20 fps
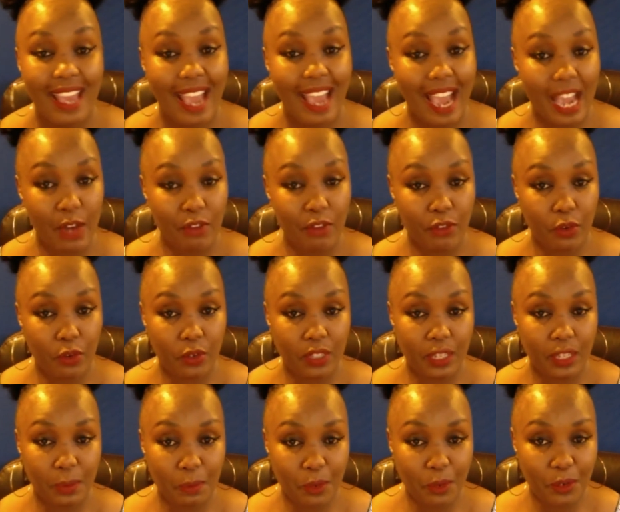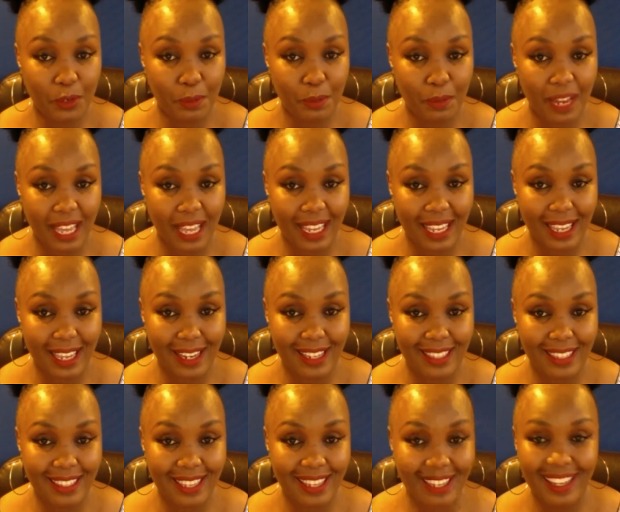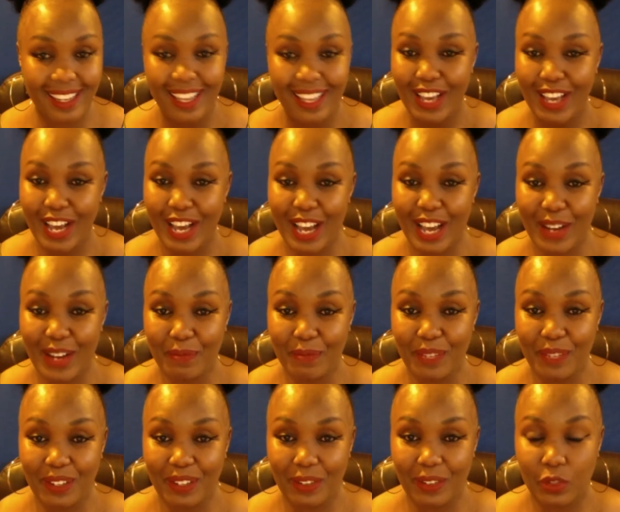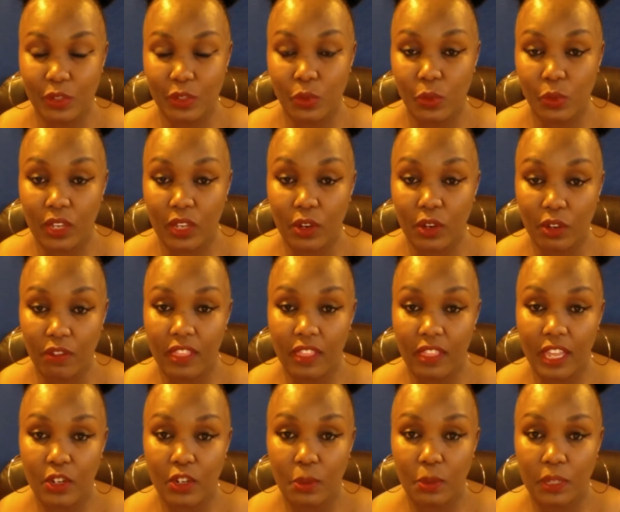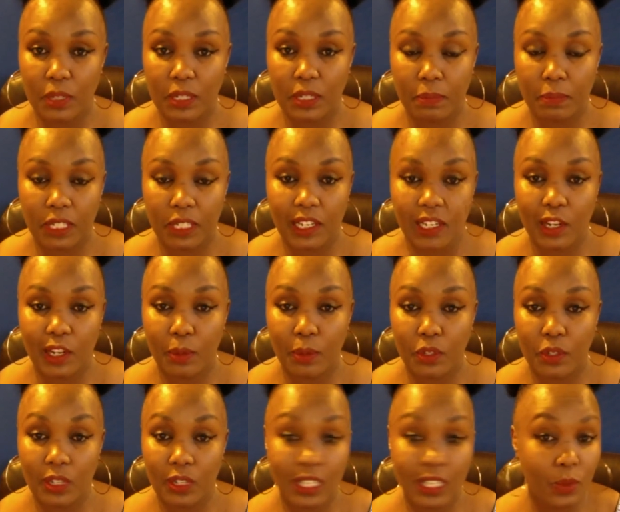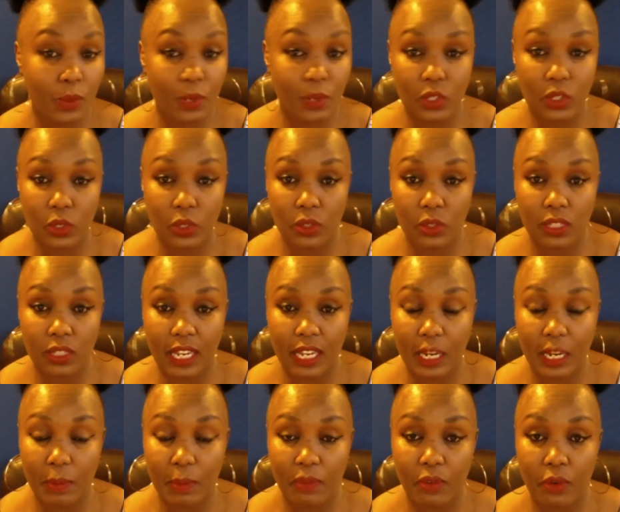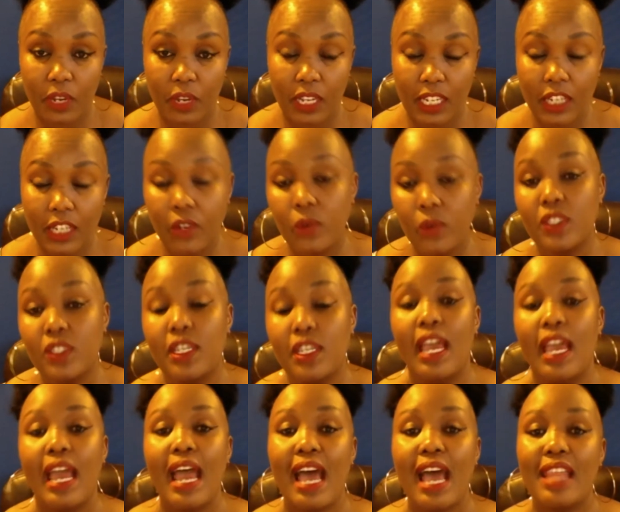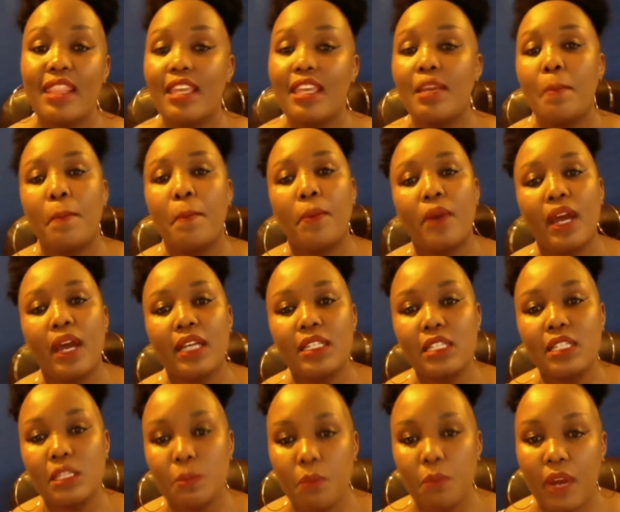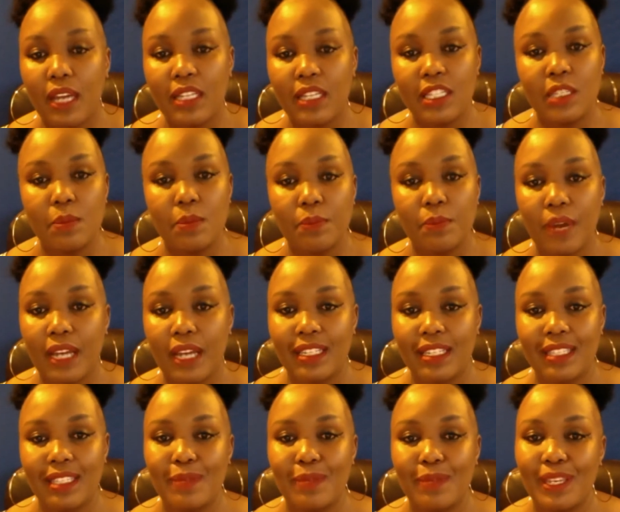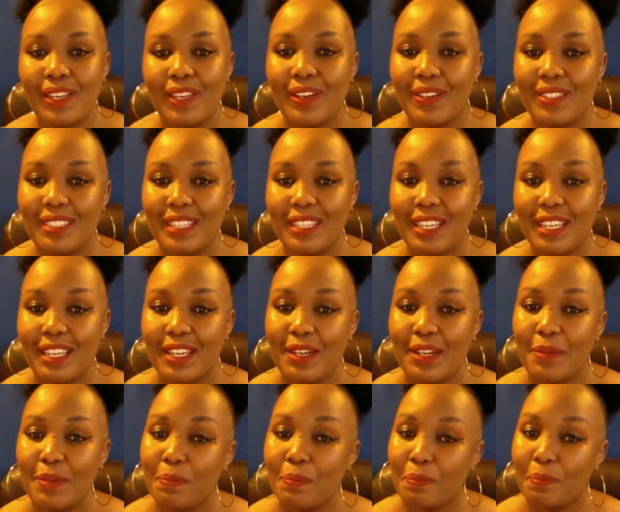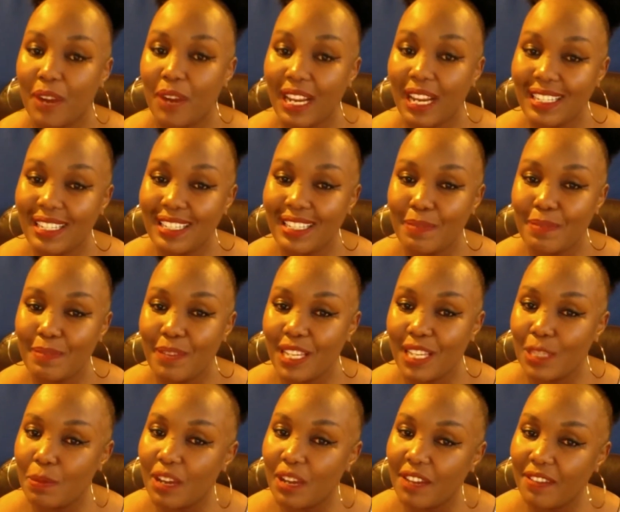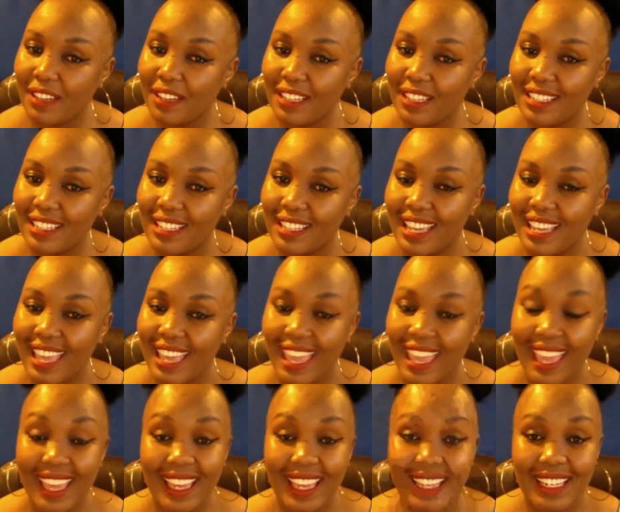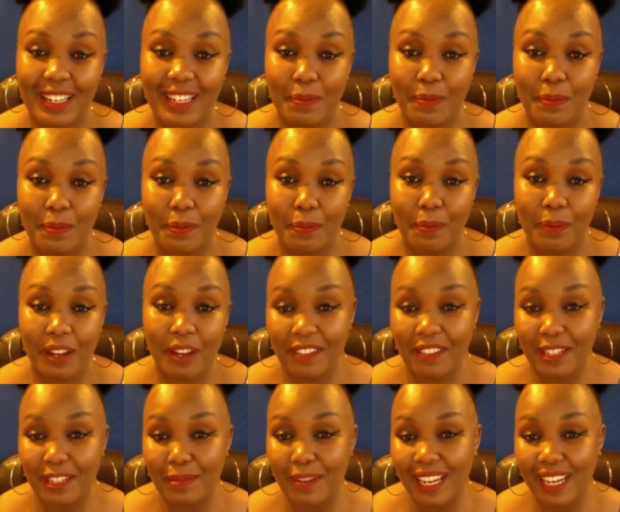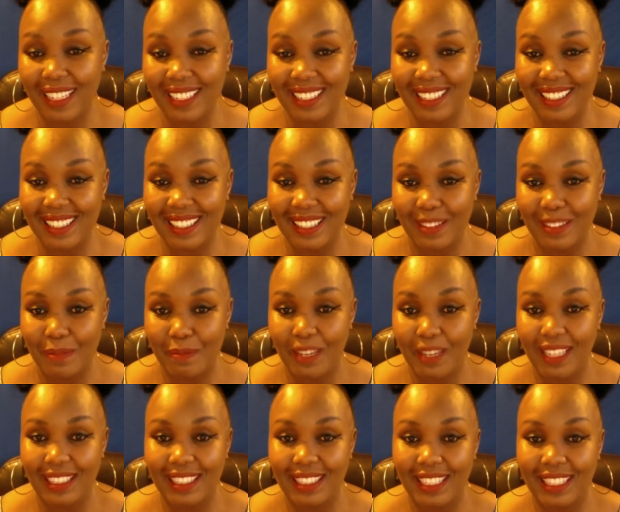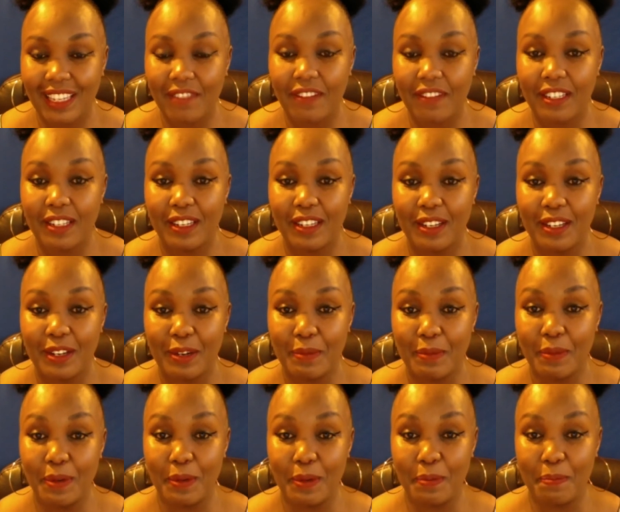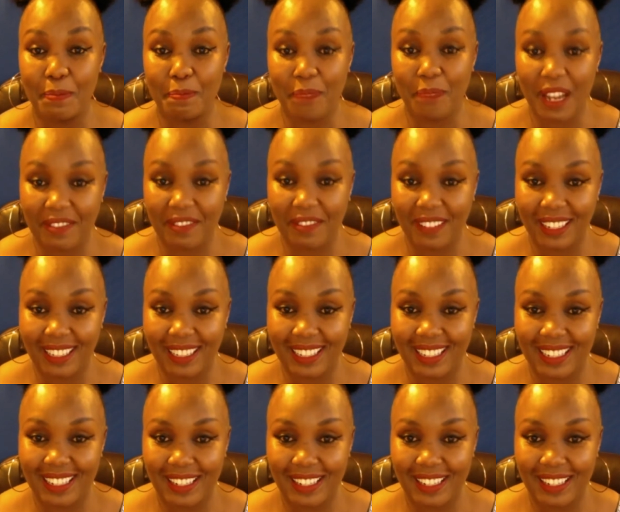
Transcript: Of course, I'm going to plug LSN because we offer that particular opportunity once you sign up for any course. And then practice, practice, practice, because practice makes perfect. And perfect practice makes even more perfect.